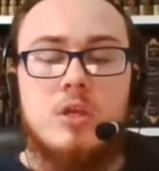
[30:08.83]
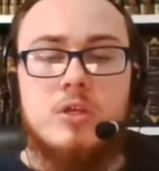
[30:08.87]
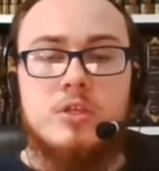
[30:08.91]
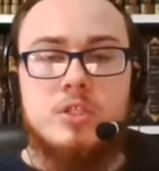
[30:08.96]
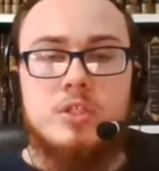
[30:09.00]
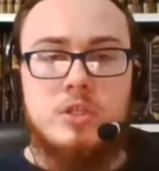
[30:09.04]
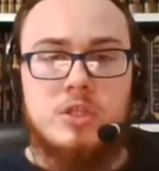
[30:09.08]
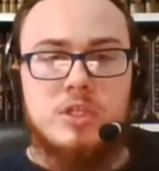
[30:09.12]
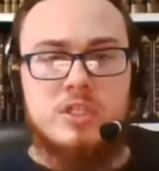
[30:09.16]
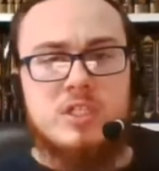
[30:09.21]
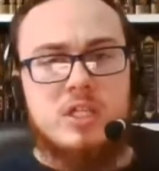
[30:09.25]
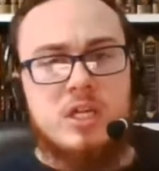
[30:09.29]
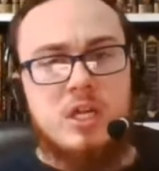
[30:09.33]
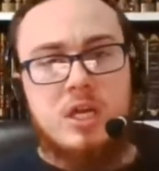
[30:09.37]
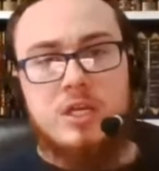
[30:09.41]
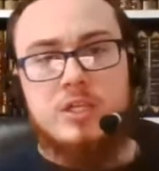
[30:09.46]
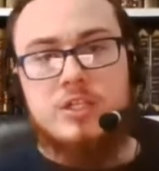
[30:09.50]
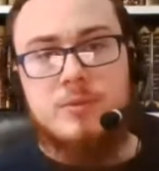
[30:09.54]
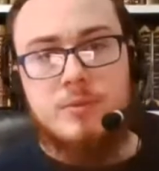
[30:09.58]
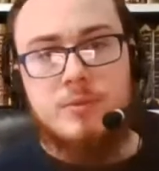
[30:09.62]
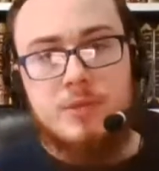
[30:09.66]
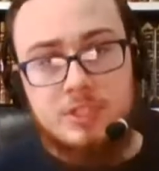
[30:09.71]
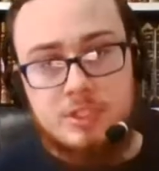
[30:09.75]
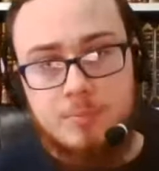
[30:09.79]
So the salah
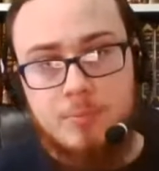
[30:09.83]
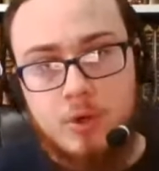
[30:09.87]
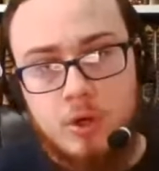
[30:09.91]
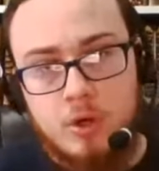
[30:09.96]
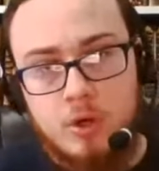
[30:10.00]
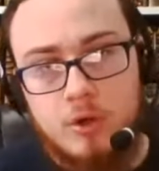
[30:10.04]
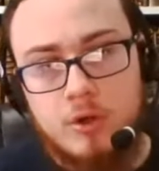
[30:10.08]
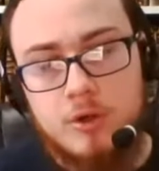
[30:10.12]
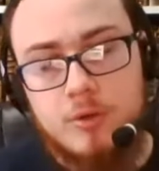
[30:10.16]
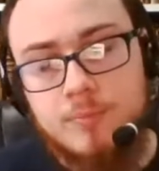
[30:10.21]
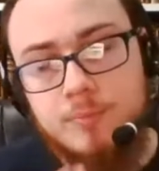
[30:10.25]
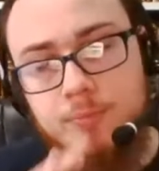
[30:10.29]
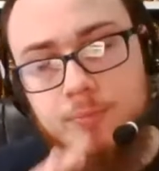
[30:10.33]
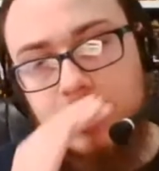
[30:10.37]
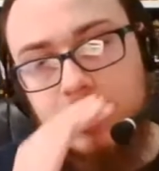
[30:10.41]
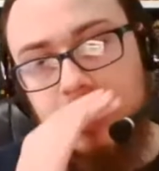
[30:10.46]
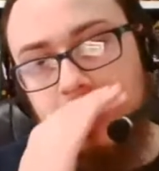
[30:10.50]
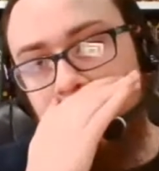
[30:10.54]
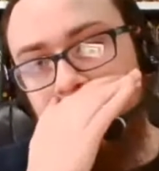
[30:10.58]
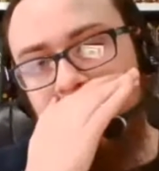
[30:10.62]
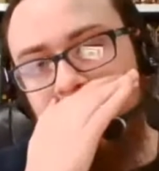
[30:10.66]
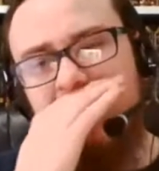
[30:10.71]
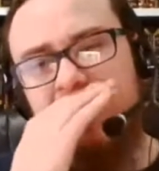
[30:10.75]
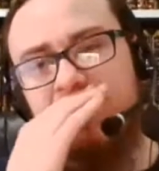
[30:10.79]
is something that's important, but it
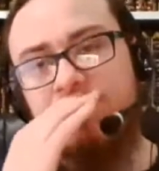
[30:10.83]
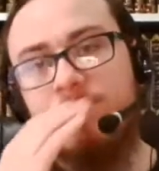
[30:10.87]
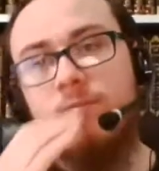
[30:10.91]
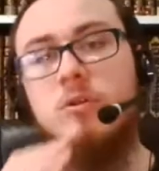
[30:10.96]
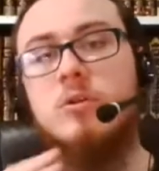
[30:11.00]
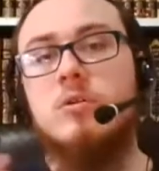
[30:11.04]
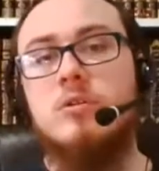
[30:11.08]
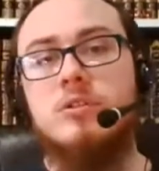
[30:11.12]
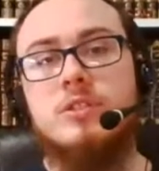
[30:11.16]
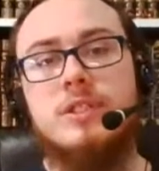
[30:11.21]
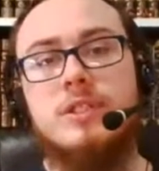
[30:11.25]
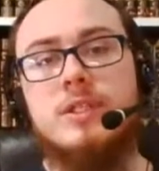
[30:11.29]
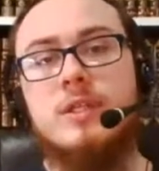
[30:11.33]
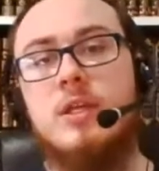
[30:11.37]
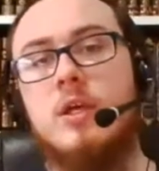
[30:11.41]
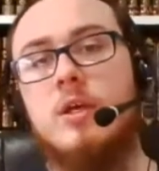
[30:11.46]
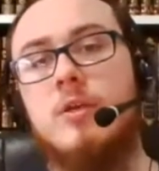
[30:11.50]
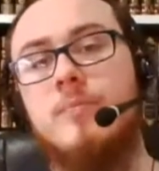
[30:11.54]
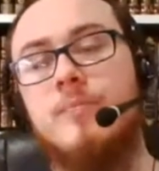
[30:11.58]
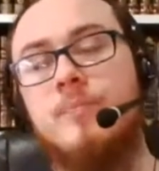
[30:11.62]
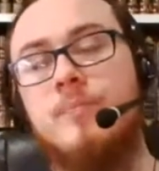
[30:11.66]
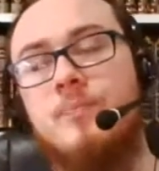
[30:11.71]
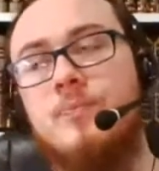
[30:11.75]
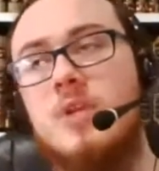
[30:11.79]
can be difficult to
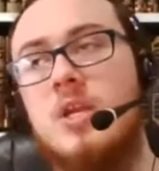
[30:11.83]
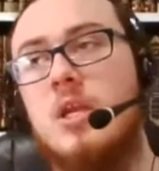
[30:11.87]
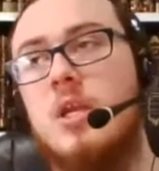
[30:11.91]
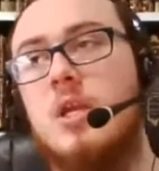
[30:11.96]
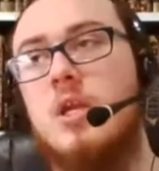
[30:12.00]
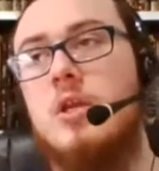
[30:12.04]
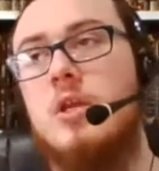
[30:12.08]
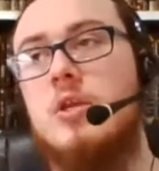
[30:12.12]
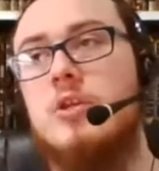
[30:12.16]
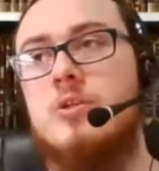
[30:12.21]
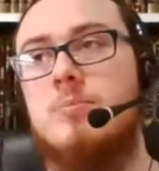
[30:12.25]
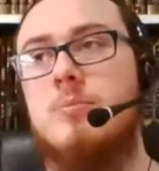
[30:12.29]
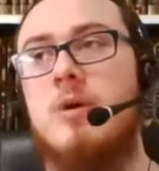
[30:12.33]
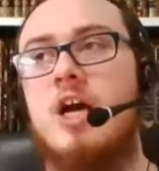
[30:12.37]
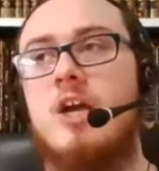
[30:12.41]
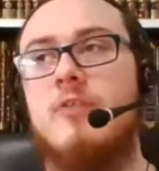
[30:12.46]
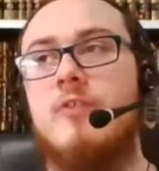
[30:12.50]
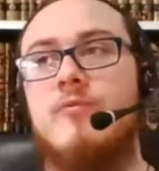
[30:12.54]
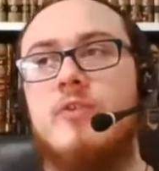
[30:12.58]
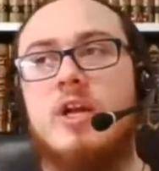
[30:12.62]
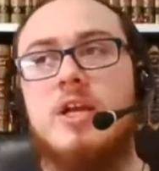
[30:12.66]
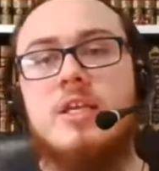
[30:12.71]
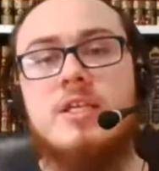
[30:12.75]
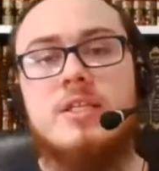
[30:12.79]
learn. So my
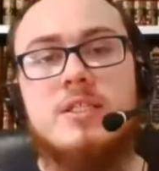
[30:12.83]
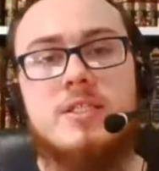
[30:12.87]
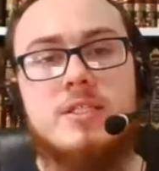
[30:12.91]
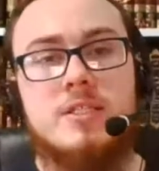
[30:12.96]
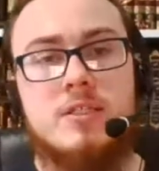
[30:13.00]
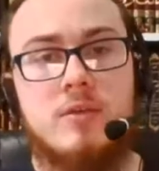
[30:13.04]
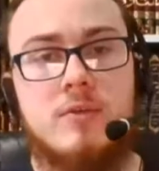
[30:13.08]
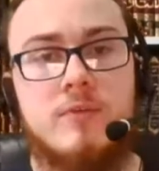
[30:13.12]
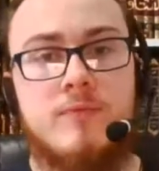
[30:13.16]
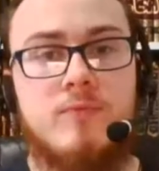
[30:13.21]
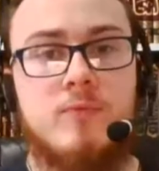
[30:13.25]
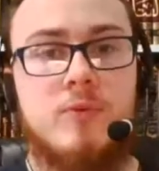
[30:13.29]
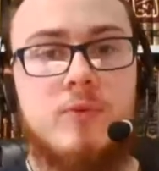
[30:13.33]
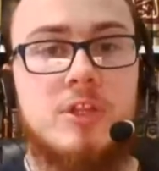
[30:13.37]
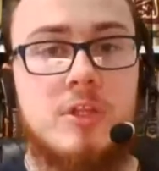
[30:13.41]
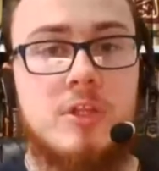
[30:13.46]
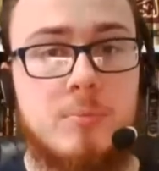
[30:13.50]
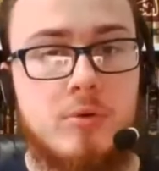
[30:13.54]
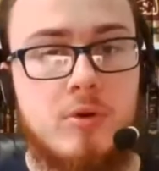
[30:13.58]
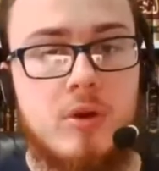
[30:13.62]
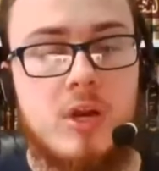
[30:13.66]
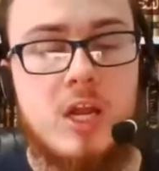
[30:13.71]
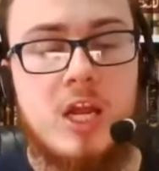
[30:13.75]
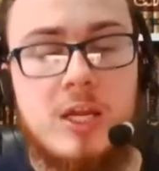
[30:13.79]
advice with
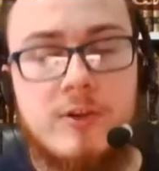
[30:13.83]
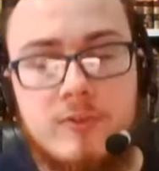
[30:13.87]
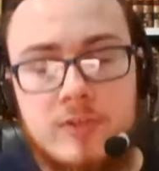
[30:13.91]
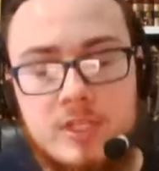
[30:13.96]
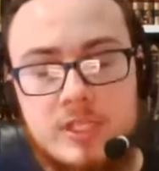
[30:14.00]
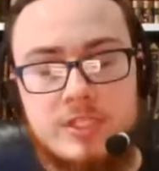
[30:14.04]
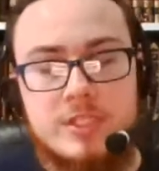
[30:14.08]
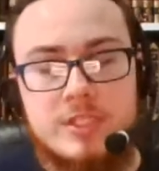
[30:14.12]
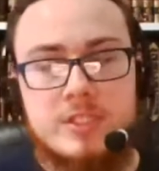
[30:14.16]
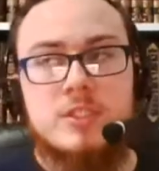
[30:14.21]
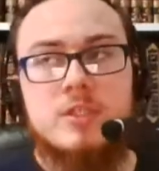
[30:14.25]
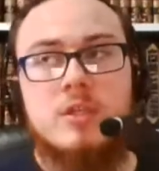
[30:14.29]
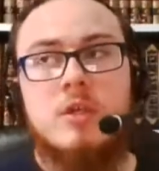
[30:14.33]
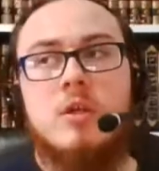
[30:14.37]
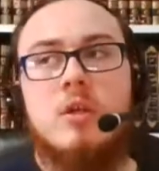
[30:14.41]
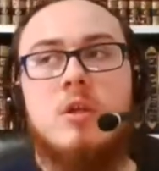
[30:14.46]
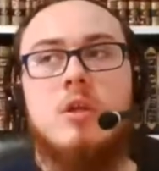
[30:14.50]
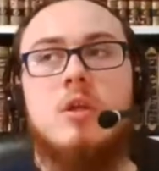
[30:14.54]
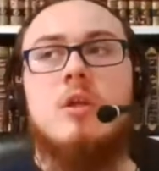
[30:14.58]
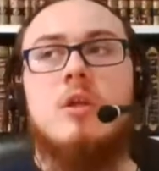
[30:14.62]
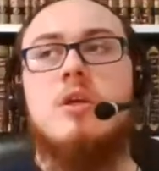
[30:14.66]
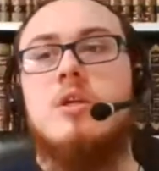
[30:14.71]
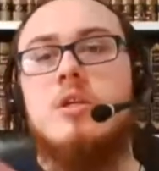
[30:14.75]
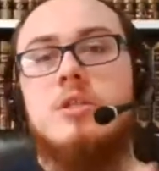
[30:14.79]
the prayer is
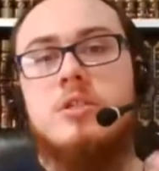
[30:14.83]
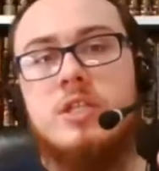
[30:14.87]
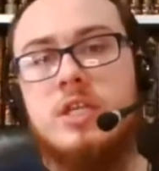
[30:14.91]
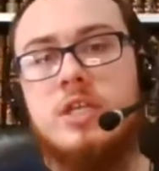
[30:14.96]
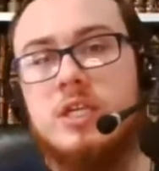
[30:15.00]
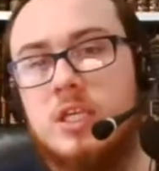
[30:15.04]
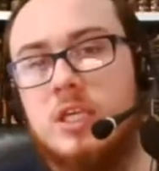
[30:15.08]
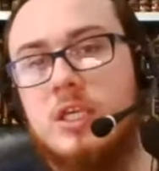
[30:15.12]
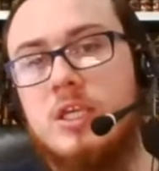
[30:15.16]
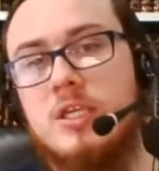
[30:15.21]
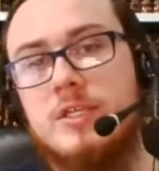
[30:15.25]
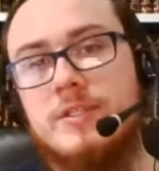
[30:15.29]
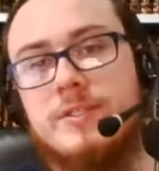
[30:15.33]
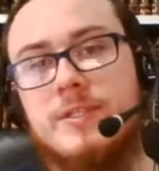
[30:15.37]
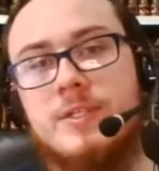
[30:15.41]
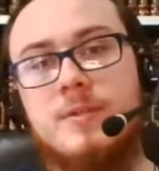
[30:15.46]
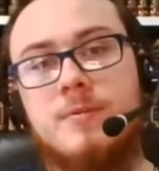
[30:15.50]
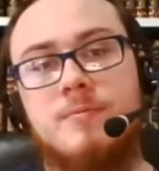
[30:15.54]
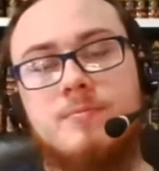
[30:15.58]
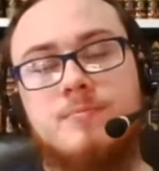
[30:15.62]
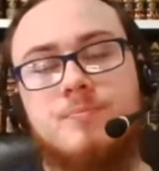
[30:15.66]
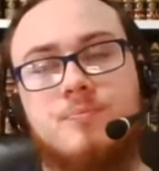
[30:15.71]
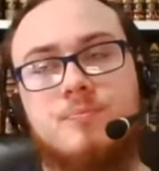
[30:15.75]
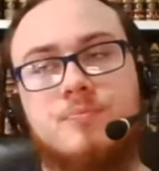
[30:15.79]
take it easy.